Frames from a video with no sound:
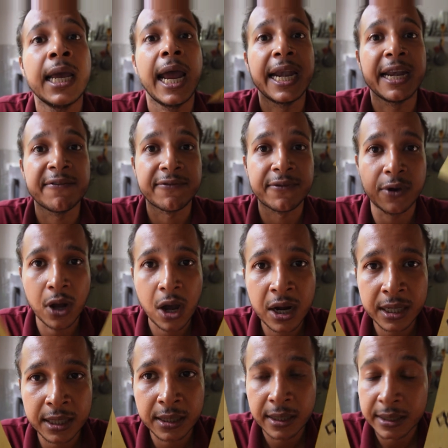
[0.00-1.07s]
And if not,
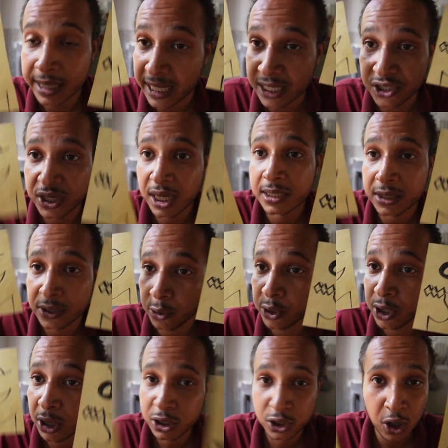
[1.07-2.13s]
then just do
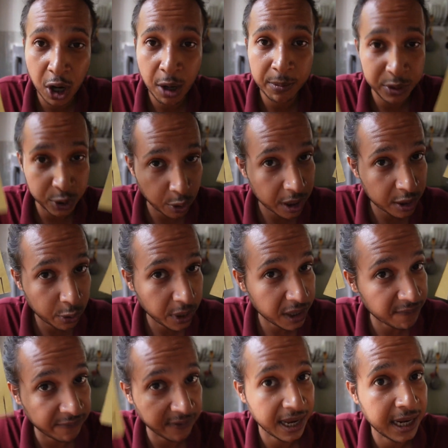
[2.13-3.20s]
your job. You are
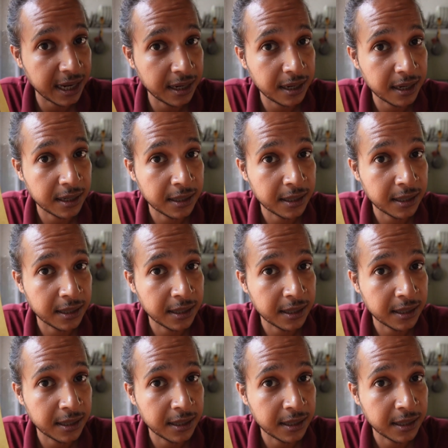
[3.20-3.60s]
doing well.